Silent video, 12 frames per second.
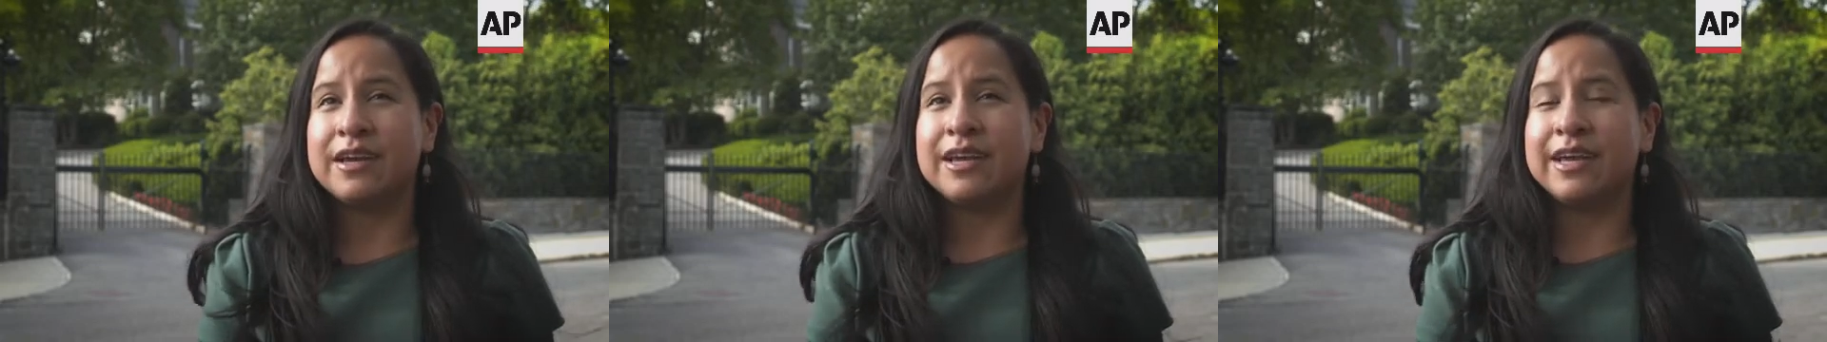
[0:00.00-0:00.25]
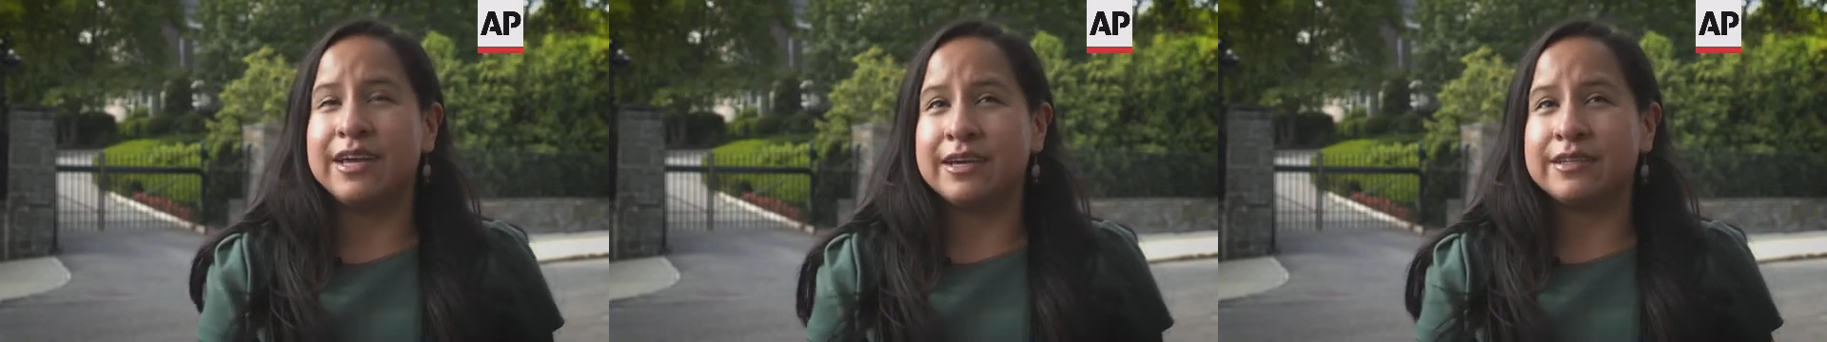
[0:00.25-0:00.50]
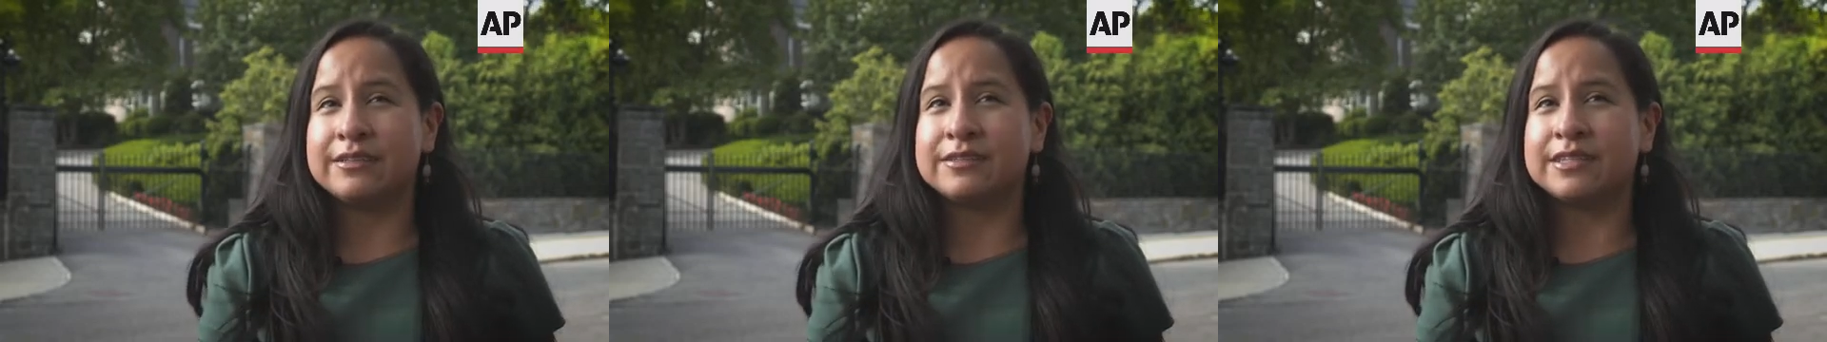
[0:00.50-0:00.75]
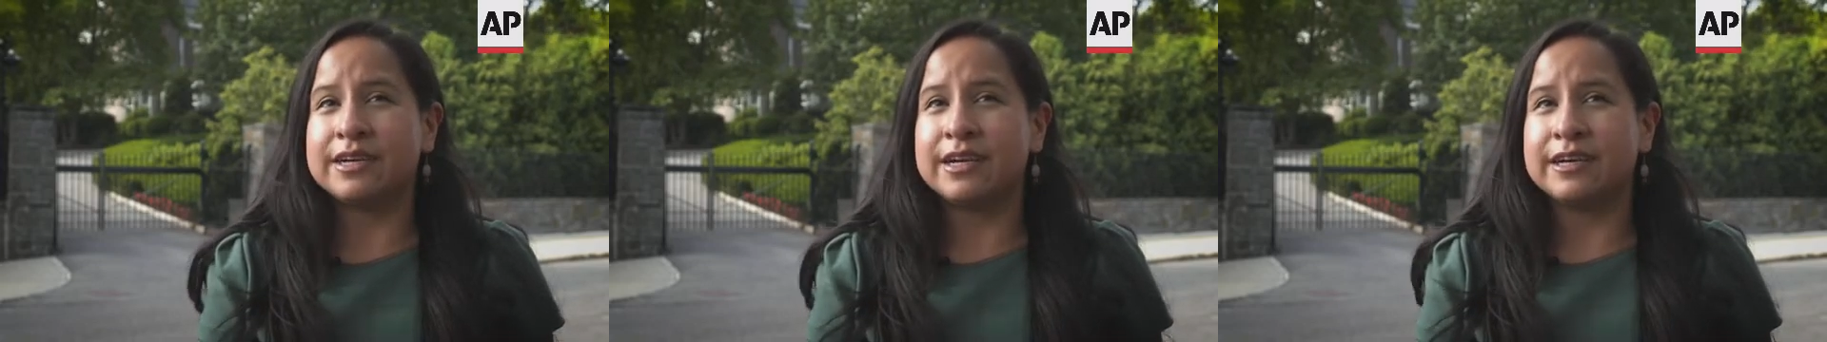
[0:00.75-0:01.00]

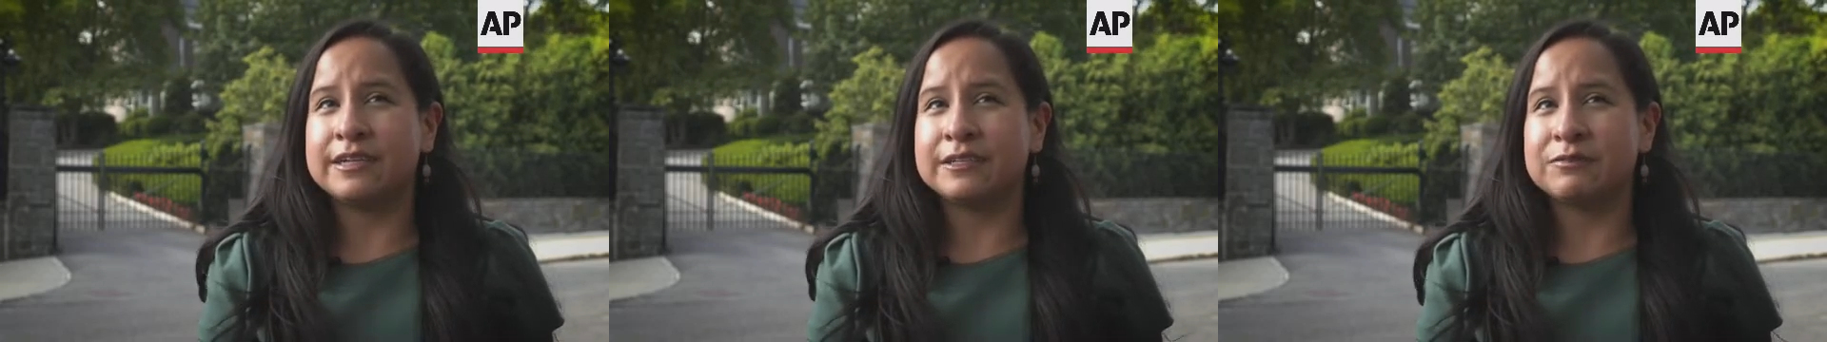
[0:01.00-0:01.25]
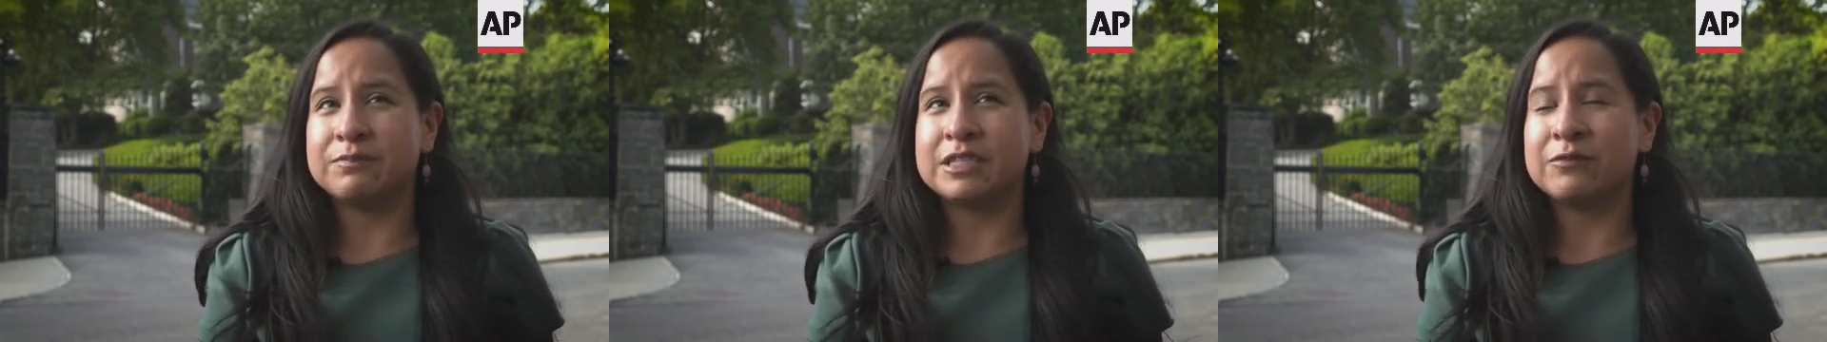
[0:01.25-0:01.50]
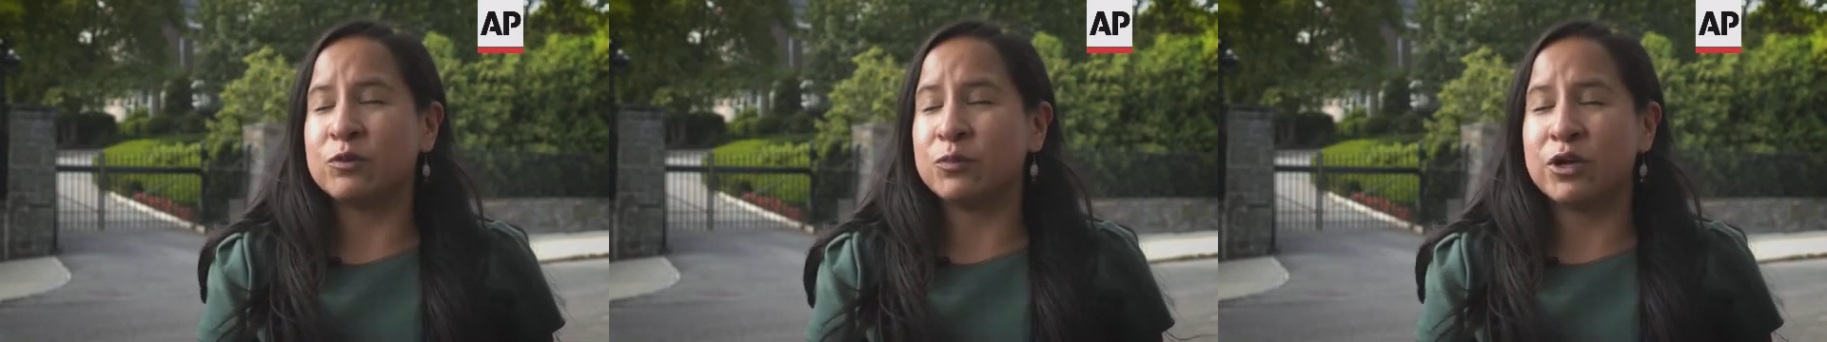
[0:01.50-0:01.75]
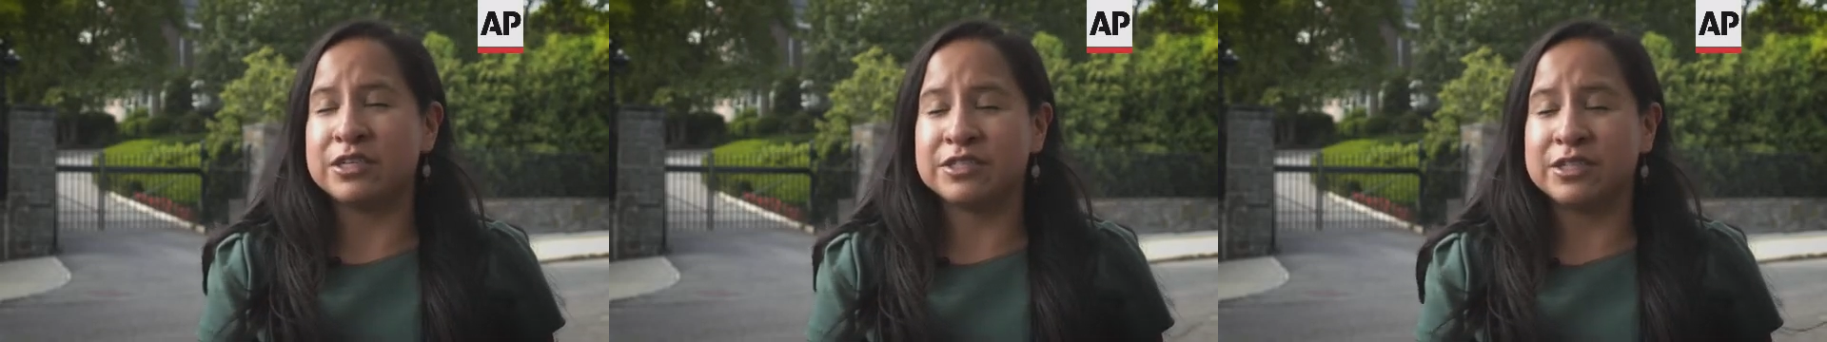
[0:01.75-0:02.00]
and several
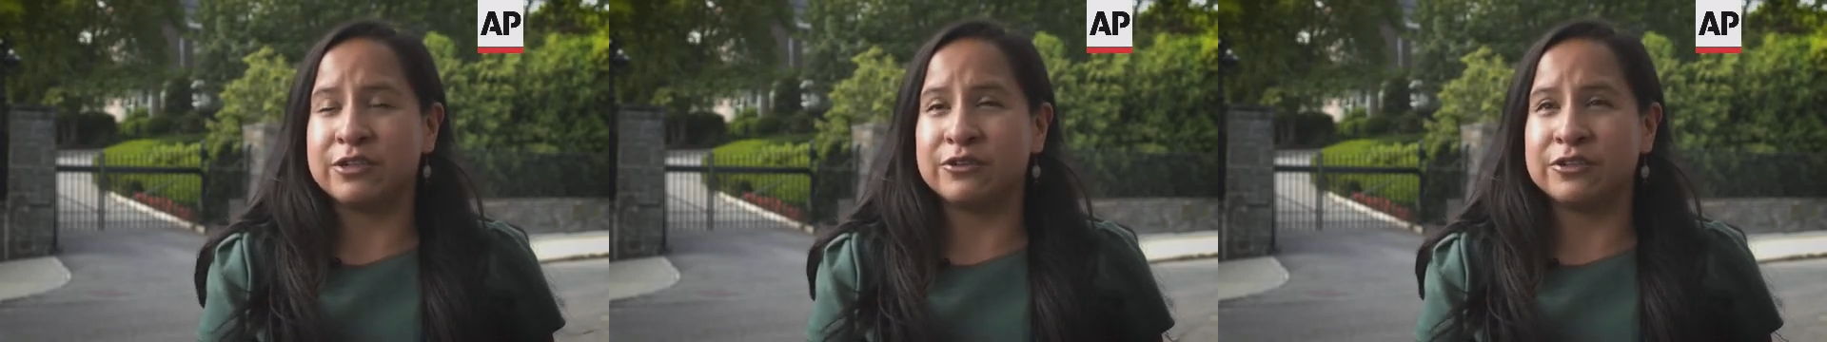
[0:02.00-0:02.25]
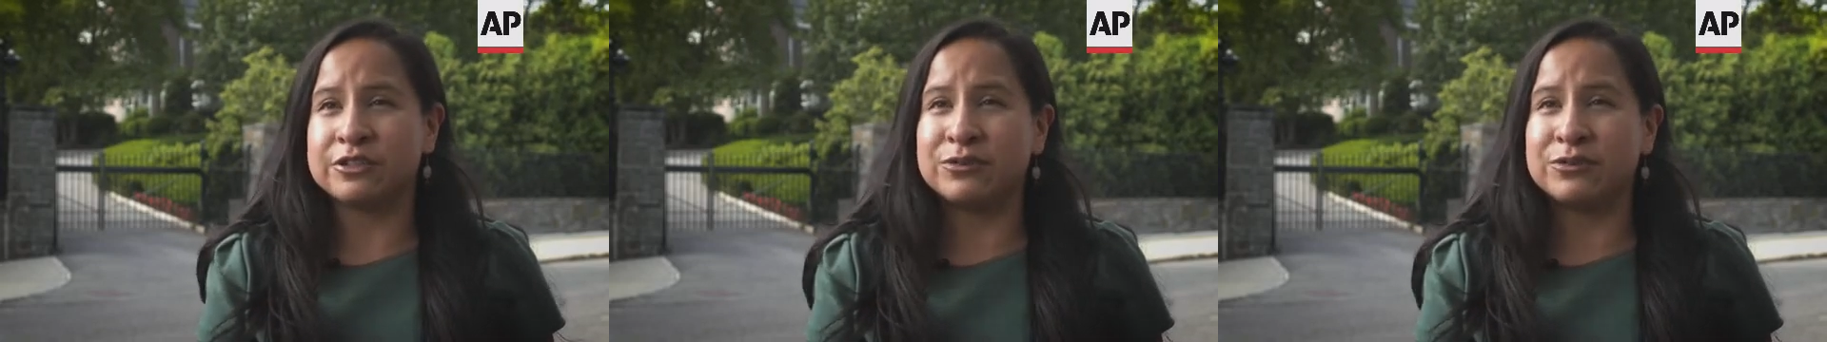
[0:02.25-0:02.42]
prosecutors